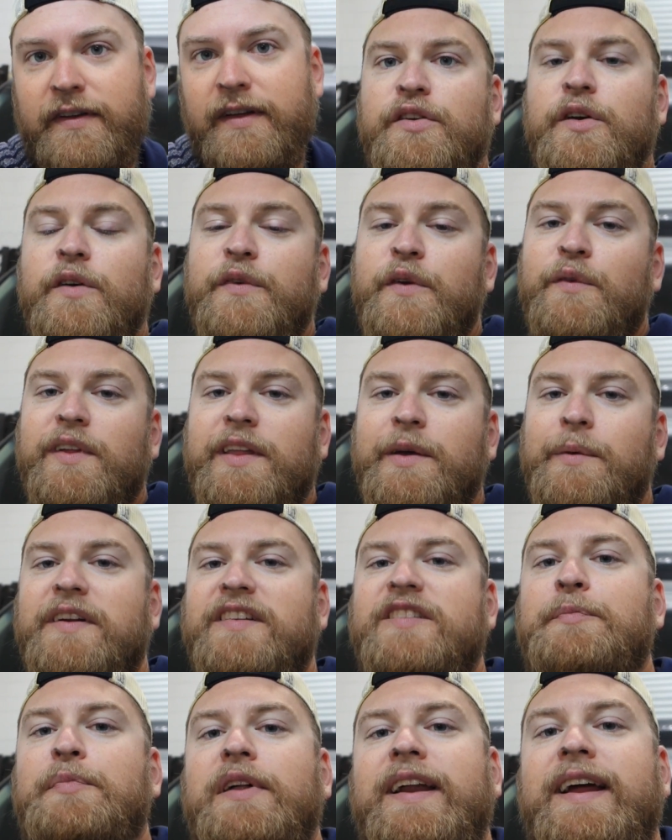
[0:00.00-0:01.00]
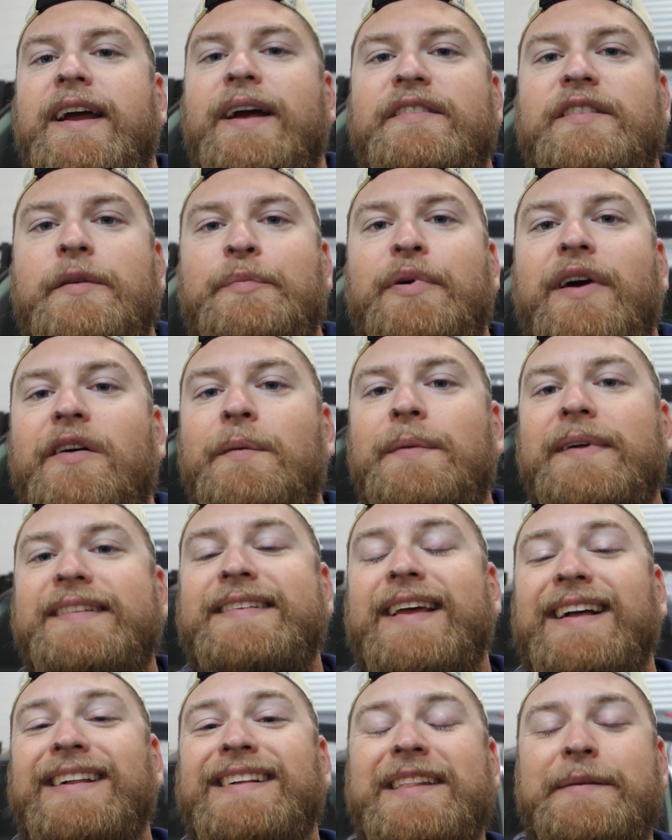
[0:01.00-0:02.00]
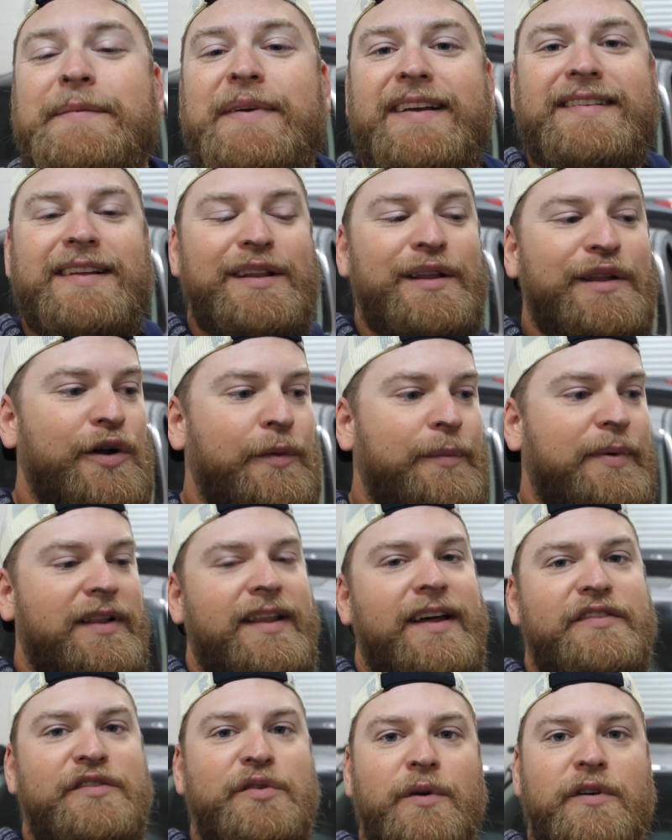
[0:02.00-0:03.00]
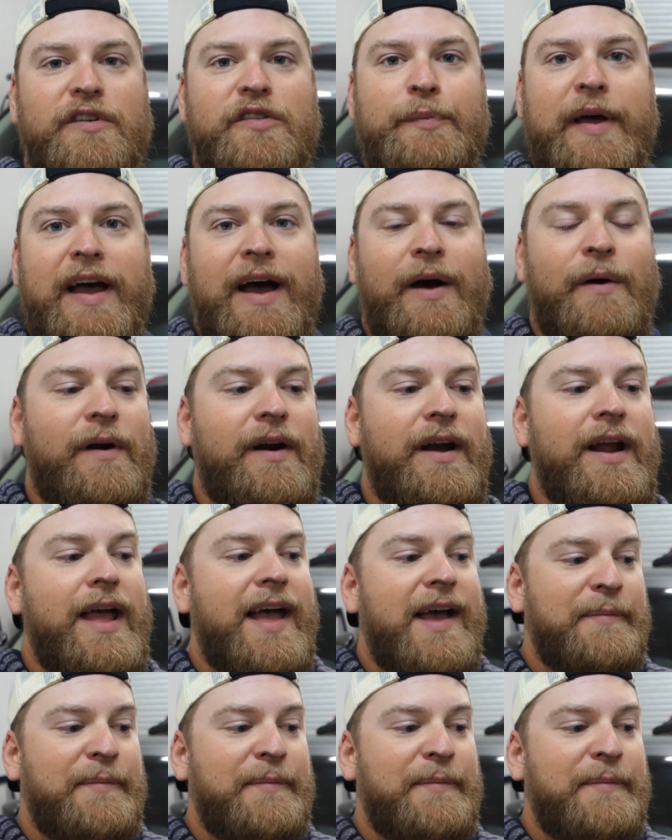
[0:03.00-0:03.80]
So if you really want to split hairs, it probably technically makes a little bit less horsepower,